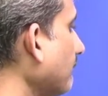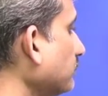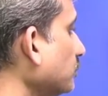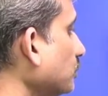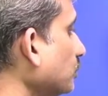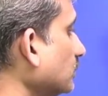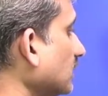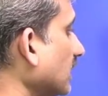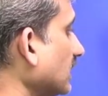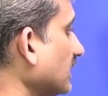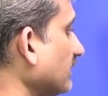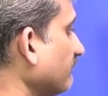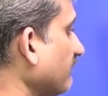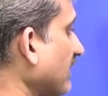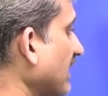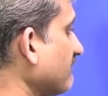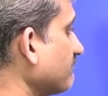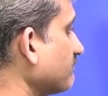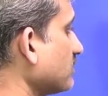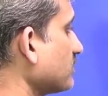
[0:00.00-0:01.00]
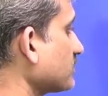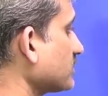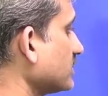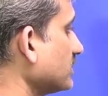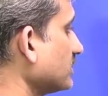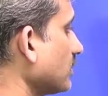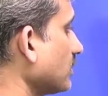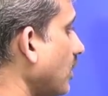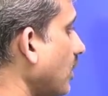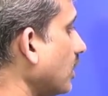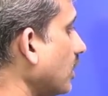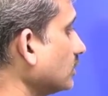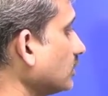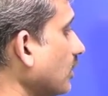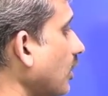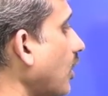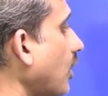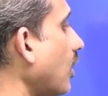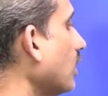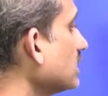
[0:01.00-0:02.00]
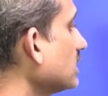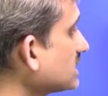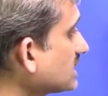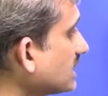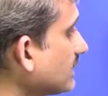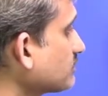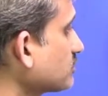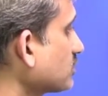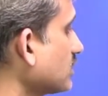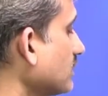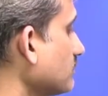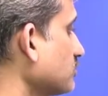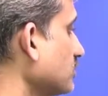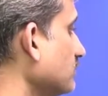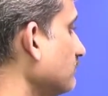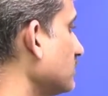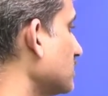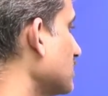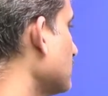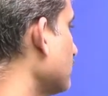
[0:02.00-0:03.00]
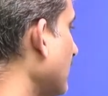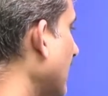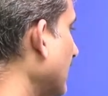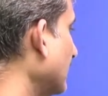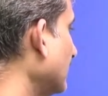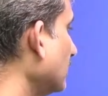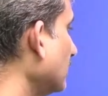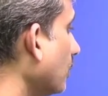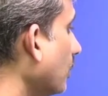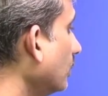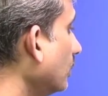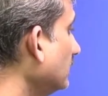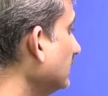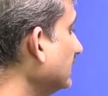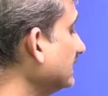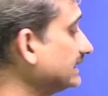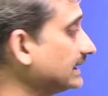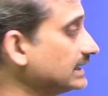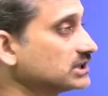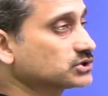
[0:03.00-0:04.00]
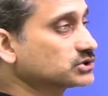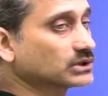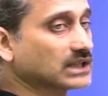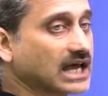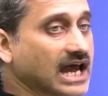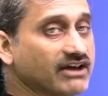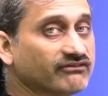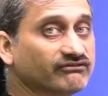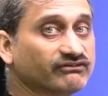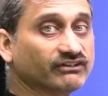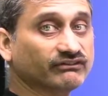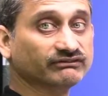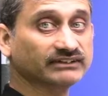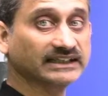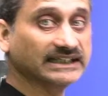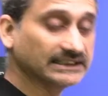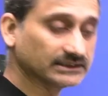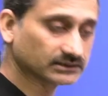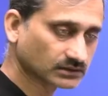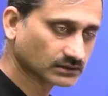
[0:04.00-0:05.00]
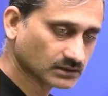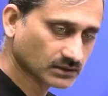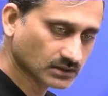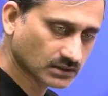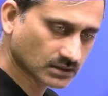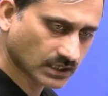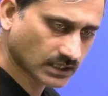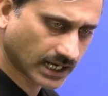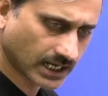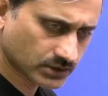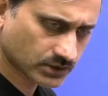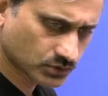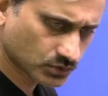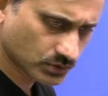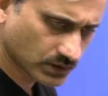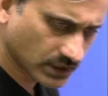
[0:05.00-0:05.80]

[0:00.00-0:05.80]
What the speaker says: to 35% on all subscription, which is valid only till July 15th. And today